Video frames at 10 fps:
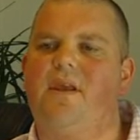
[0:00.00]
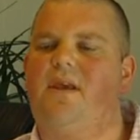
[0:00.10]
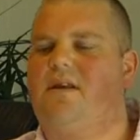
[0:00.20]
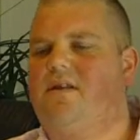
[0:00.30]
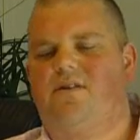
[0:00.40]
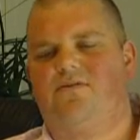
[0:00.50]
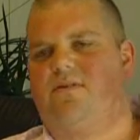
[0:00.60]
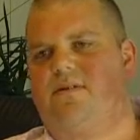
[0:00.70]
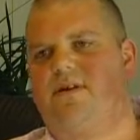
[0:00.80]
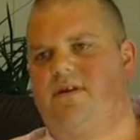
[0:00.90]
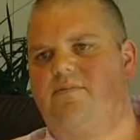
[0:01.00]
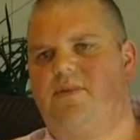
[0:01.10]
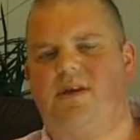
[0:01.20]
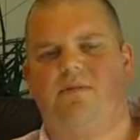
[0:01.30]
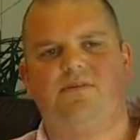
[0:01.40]
Yeah, no, that's right. Yeah, it
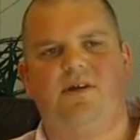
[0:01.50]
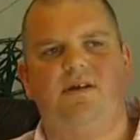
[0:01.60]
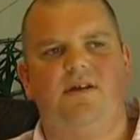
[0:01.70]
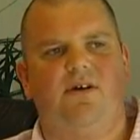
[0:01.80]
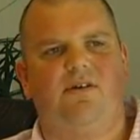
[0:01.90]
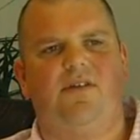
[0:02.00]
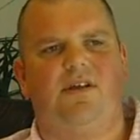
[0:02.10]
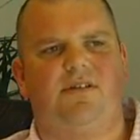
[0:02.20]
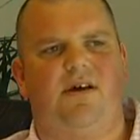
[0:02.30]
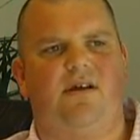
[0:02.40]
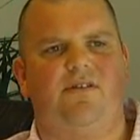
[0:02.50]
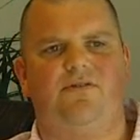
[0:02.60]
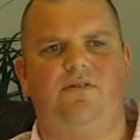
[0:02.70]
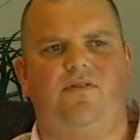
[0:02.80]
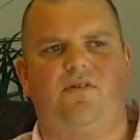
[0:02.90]
becomes, and I think it's harder
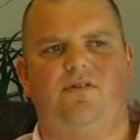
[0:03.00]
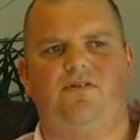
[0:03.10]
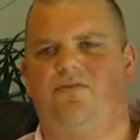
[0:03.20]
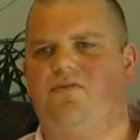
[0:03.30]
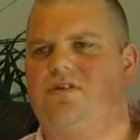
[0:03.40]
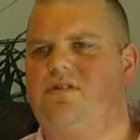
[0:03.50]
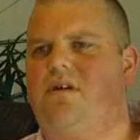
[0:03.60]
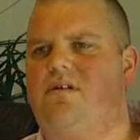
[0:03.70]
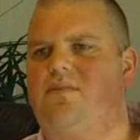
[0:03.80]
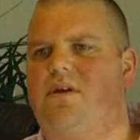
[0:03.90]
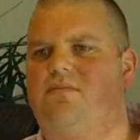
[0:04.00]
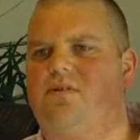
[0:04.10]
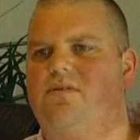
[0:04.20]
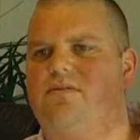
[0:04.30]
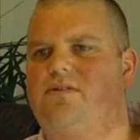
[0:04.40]
too for guys like Rick Stone to be
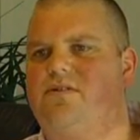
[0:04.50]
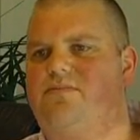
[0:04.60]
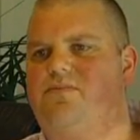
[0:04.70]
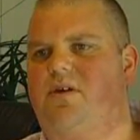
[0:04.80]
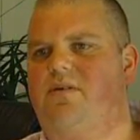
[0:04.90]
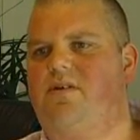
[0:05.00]
able to,